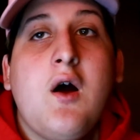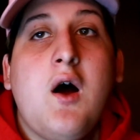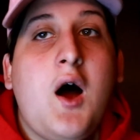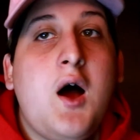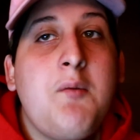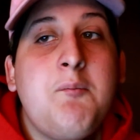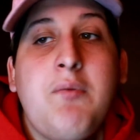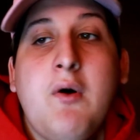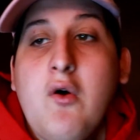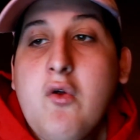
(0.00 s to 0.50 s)

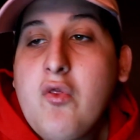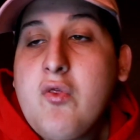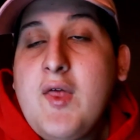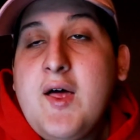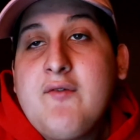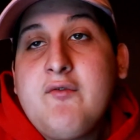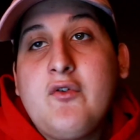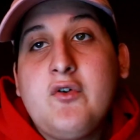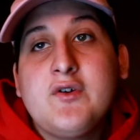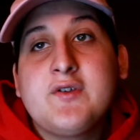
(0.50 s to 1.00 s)
On both
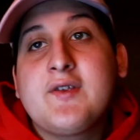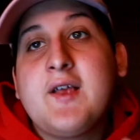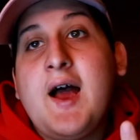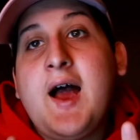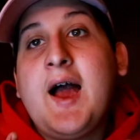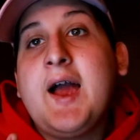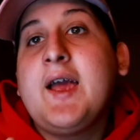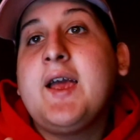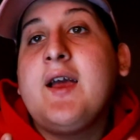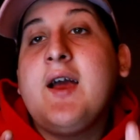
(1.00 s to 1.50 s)
levels,
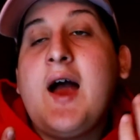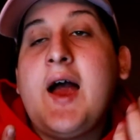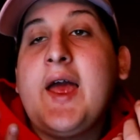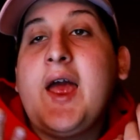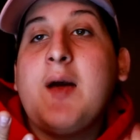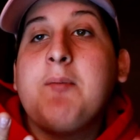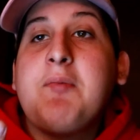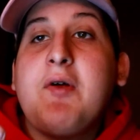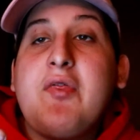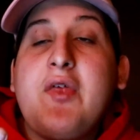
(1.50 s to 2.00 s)
I
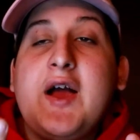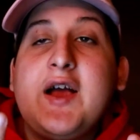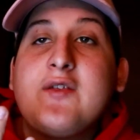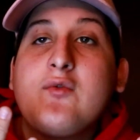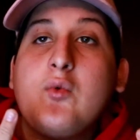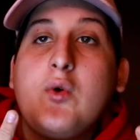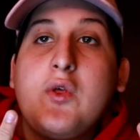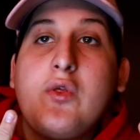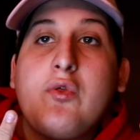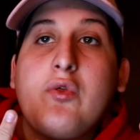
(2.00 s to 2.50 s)

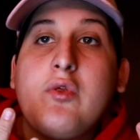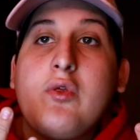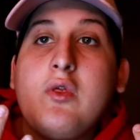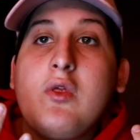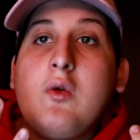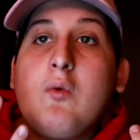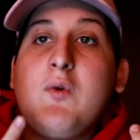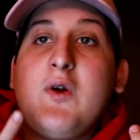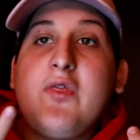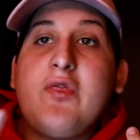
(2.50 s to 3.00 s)
empathize with
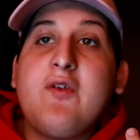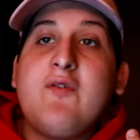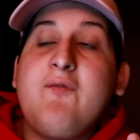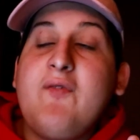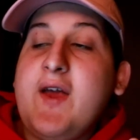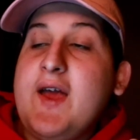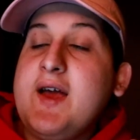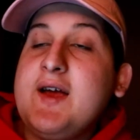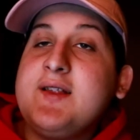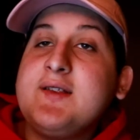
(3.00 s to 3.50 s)
the
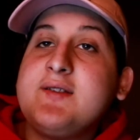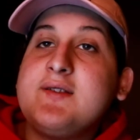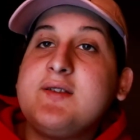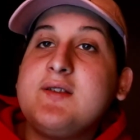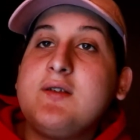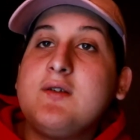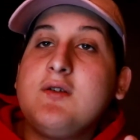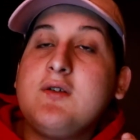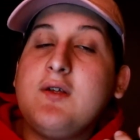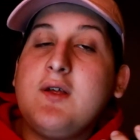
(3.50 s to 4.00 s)
fans,
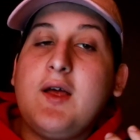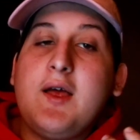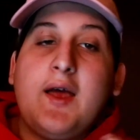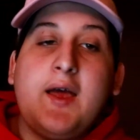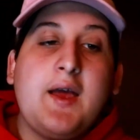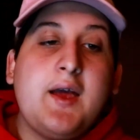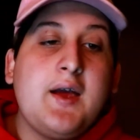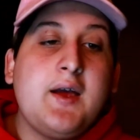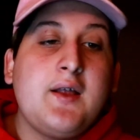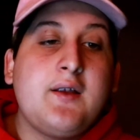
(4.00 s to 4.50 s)

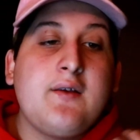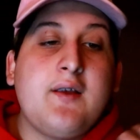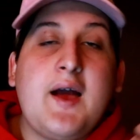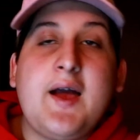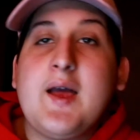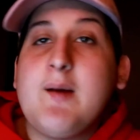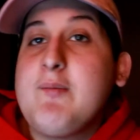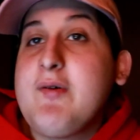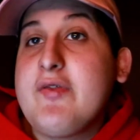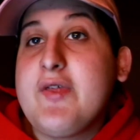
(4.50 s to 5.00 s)
and
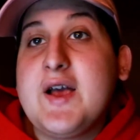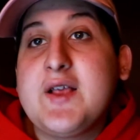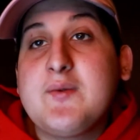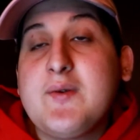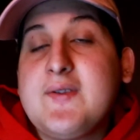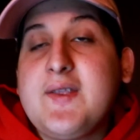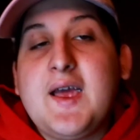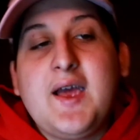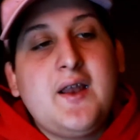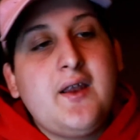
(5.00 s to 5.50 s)
I empathize
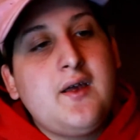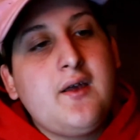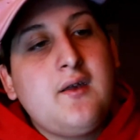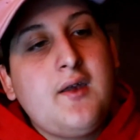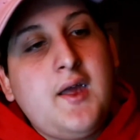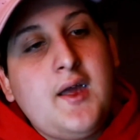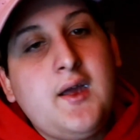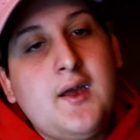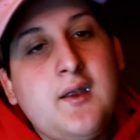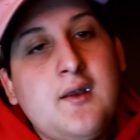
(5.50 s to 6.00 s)
with Tana.
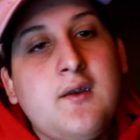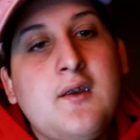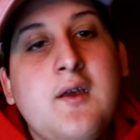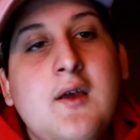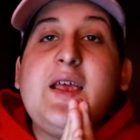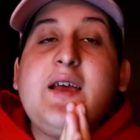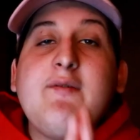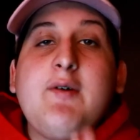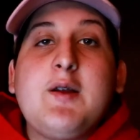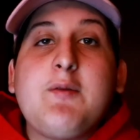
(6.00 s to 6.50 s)
And
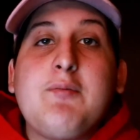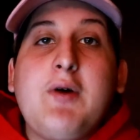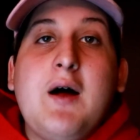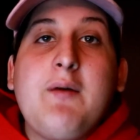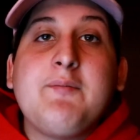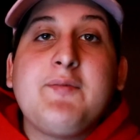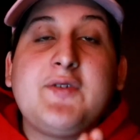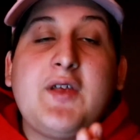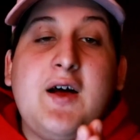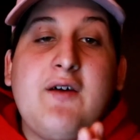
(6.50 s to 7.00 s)
think about
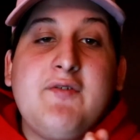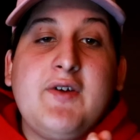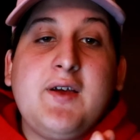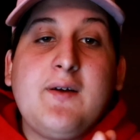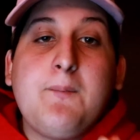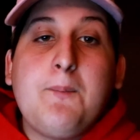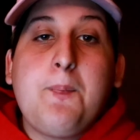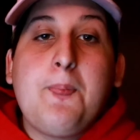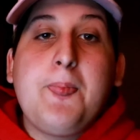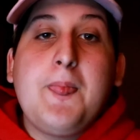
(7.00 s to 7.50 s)
problem solving.
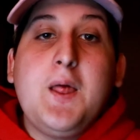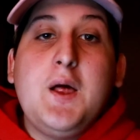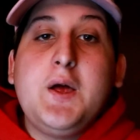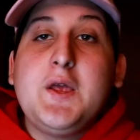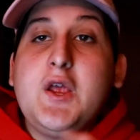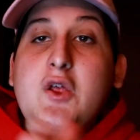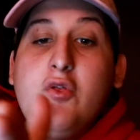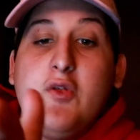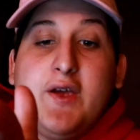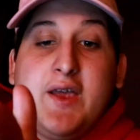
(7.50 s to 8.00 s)

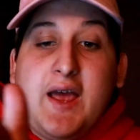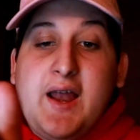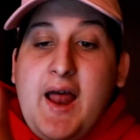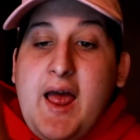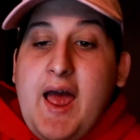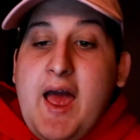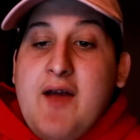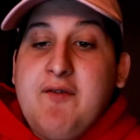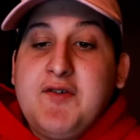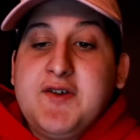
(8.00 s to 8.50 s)
You look at
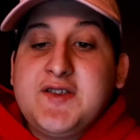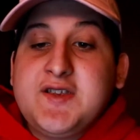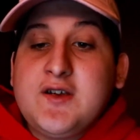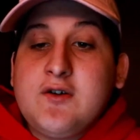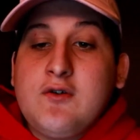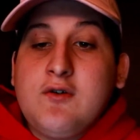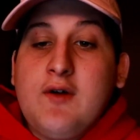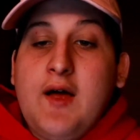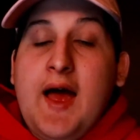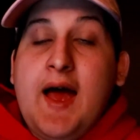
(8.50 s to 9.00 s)
every
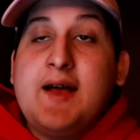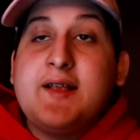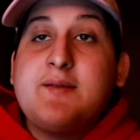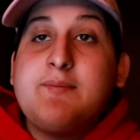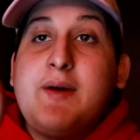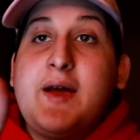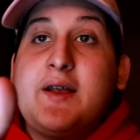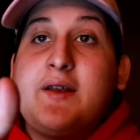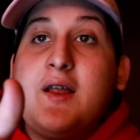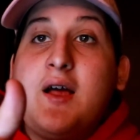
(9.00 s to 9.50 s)
single
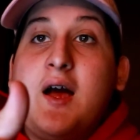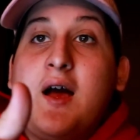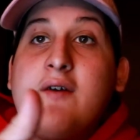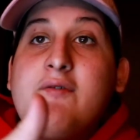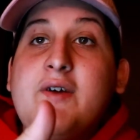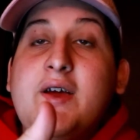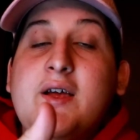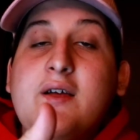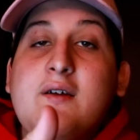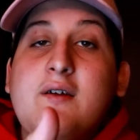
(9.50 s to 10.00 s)
aspect
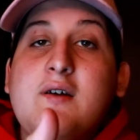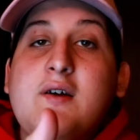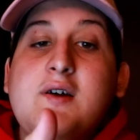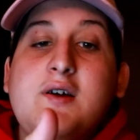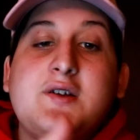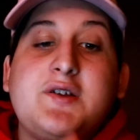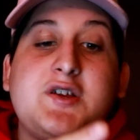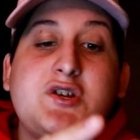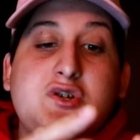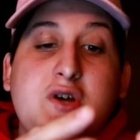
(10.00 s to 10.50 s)
of it
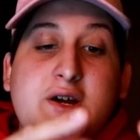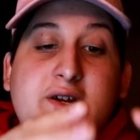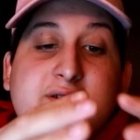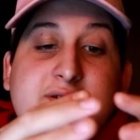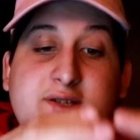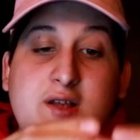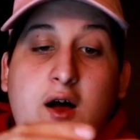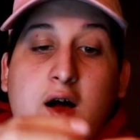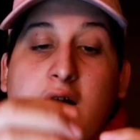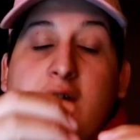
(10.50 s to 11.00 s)
to try to
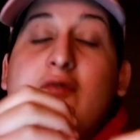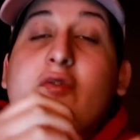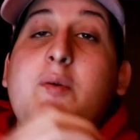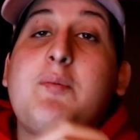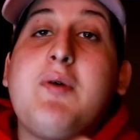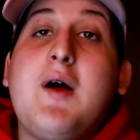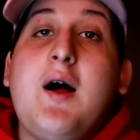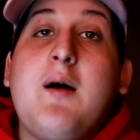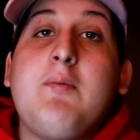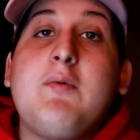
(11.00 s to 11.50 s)
solve the
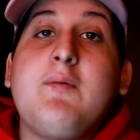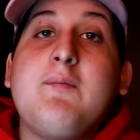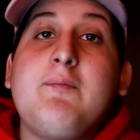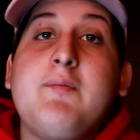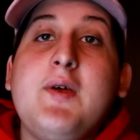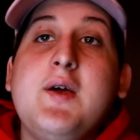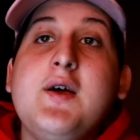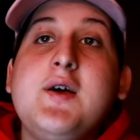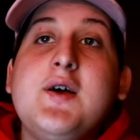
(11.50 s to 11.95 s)
problem.